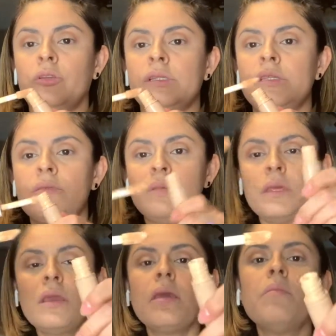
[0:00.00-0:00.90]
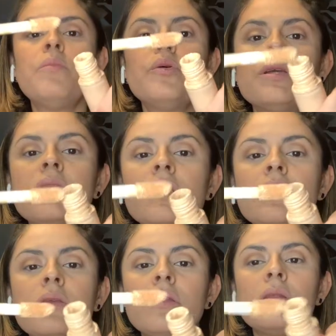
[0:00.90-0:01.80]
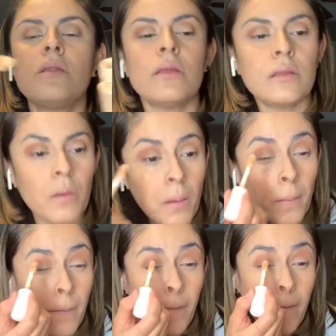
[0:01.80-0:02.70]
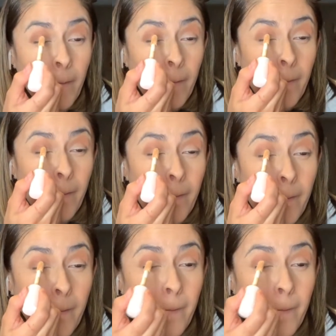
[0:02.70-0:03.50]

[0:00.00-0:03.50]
I made a mistake, I'm just off course, and then you're like,